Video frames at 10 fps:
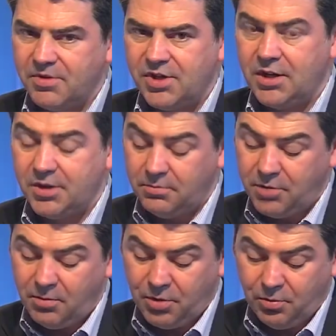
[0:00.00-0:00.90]
saying is at the
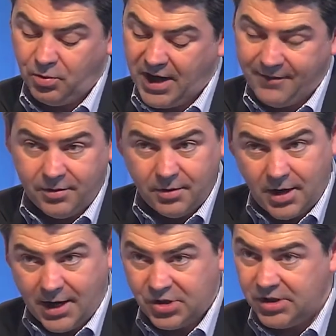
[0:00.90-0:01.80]
moment, we haven't
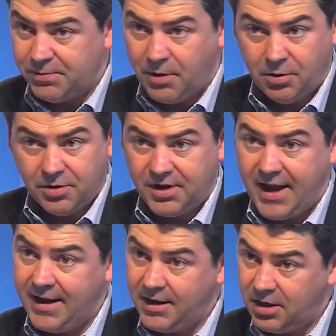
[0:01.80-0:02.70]
actually spoken to
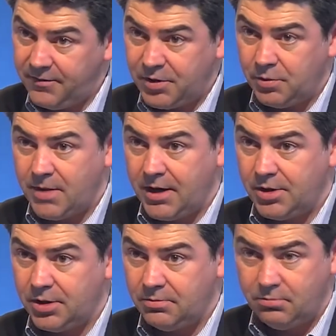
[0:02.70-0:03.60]
any individual
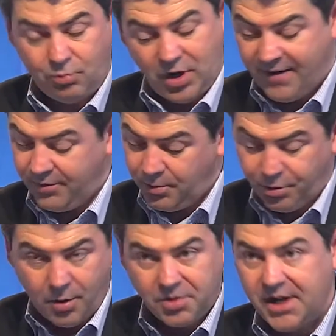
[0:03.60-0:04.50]
manager. Right. We haven't
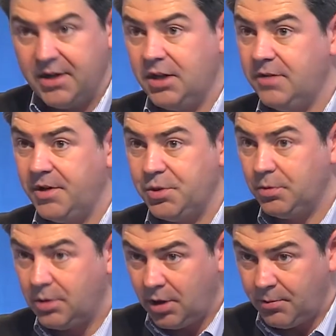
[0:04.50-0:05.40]
approached any individual
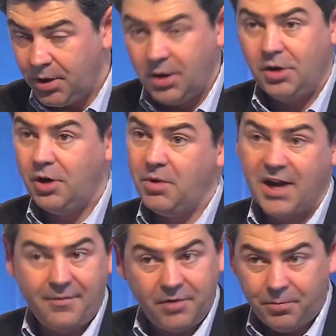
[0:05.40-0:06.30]
club, and we
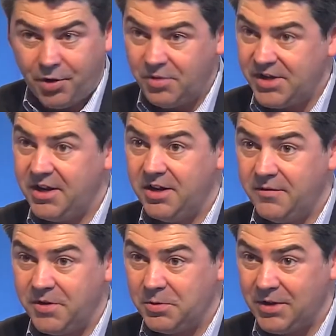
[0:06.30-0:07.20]
haven't approached any
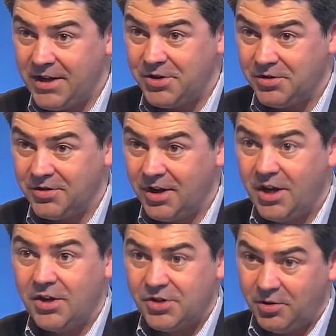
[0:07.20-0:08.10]
individual agent. Yeah.
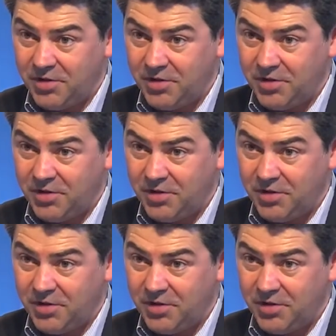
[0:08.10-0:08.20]
So at